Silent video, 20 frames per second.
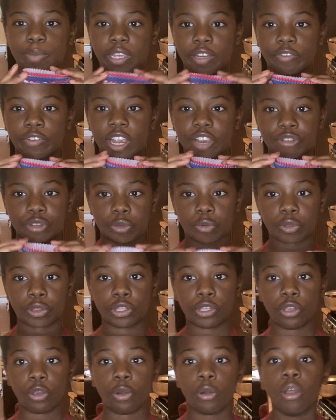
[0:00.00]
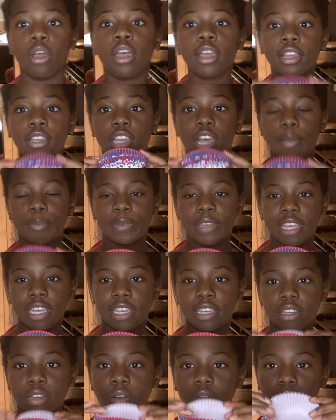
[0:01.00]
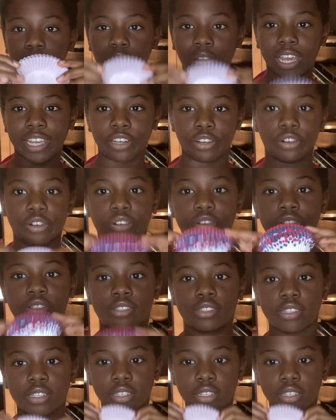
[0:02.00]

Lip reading: fractions with you. Cupcake liners.